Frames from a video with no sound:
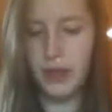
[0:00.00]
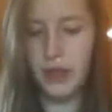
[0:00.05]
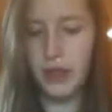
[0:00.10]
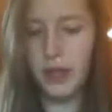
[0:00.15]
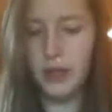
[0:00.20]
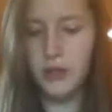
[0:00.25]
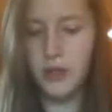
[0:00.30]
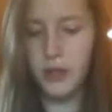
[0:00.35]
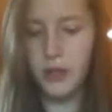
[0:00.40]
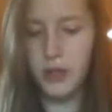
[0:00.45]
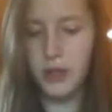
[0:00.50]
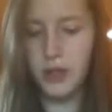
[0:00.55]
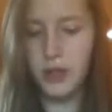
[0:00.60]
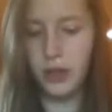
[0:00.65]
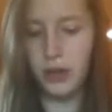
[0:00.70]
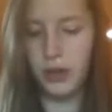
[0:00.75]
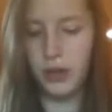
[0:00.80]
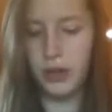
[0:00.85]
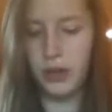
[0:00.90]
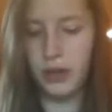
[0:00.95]
He drew a
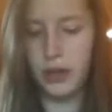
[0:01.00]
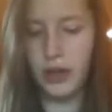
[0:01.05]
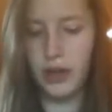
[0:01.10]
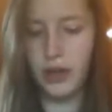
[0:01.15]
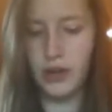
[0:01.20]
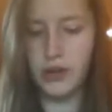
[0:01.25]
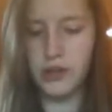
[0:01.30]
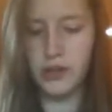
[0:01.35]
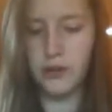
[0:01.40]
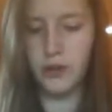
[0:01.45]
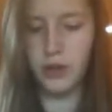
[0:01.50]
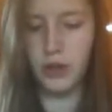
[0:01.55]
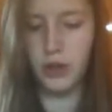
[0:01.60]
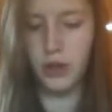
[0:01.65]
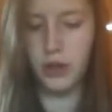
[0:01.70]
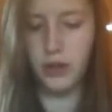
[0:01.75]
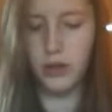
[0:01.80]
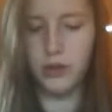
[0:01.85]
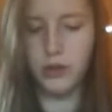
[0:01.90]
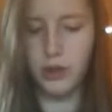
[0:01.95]
circle in the air as if to
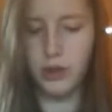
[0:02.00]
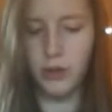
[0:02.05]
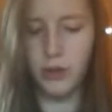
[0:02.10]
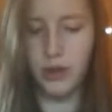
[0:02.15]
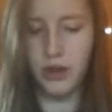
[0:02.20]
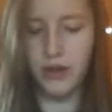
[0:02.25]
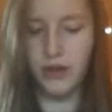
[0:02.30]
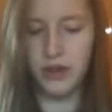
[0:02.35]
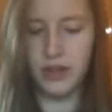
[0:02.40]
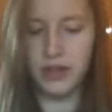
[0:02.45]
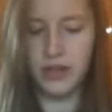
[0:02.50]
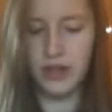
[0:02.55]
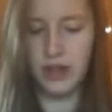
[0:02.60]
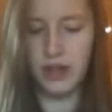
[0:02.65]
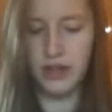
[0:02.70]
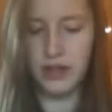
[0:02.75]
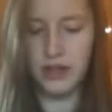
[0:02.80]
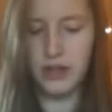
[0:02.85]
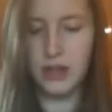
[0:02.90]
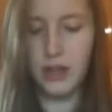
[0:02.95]
enclose the three of us in
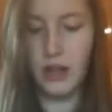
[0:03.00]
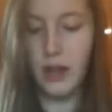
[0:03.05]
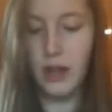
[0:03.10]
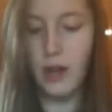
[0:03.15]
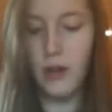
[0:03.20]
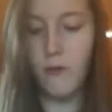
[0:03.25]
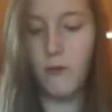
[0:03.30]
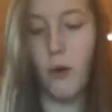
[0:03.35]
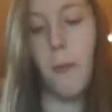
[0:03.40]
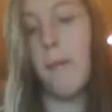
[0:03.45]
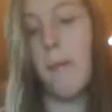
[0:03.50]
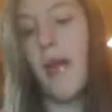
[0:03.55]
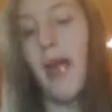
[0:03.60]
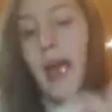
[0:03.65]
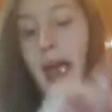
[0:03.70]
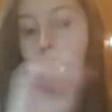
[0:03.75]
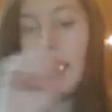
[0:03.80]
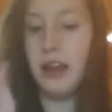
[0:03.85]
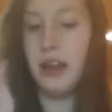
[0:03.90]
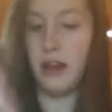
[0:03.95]
it. "From
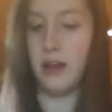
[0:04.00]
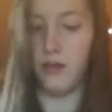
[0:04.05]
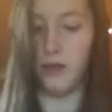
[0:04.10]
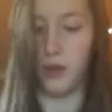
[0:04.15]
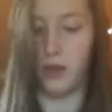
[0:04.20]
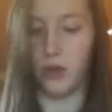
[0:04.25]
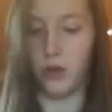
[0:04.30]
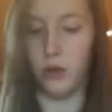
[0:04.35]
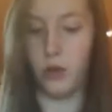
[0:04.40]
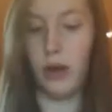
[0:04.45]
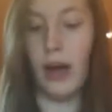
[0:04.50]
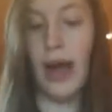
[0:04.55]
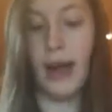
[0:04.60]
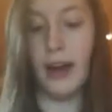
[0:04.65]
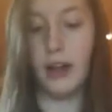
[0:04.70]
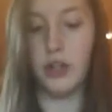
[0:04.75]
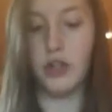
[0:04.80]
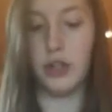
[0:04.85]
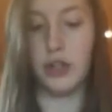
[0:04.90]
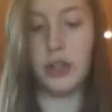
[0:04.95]
any of you,
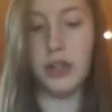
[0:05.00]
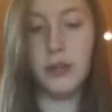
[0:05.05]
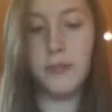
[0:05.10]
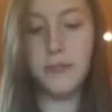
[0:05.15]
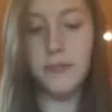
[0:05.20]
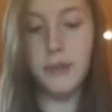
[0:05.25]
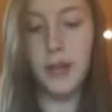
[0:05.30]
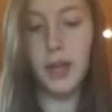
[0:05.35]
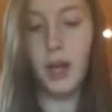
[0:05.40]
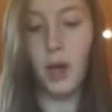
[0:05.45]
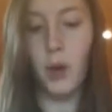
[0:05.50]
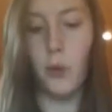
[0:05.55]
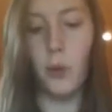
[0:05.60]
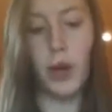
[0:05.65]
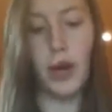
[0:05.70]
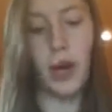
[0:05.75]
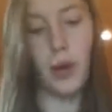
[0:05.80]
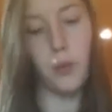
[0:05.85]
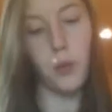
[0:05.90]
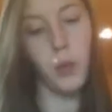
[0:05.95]
actually.
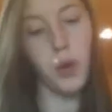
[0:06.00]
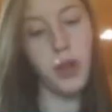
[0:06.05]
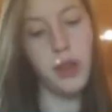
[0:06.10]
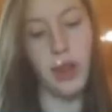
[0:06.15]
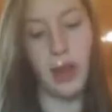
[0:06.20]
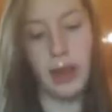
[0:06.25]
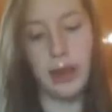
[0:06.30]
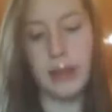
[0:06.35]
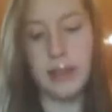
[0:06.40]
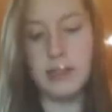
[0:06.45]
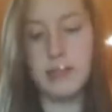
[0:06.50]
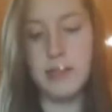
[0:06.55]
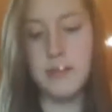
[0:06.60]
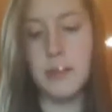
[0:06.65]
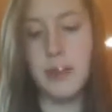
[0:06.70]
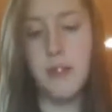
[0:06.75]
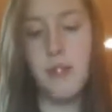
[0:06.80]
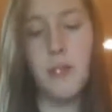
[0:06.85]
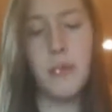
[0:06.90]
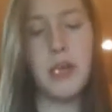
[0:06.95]
What I would like is some
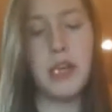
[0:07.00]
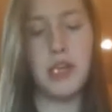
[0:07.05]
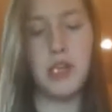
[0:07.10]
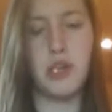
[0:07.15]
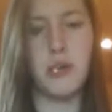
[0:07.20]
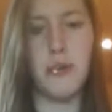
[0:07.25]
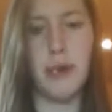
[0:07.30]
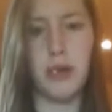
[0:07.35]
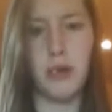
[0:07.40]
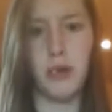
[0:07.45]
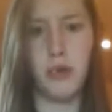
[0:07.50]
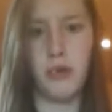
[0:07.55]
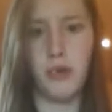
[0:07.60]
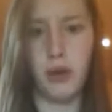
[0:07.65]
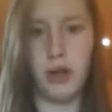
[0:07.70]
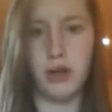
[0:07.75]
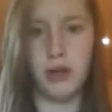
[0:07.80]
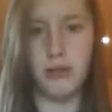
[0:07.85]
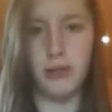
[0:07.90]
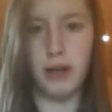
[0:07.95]
information about your
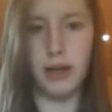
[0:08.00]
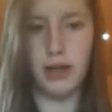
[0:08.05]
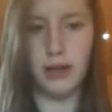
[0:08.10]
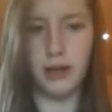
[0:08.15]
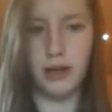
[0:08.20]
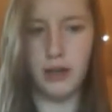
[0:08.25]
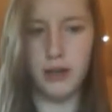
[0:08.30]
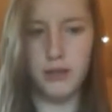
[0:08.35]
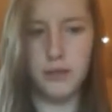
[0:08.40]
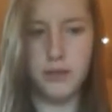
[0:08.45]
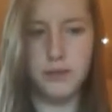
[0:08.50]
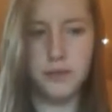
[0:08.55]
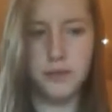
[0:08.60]
friend Amanda."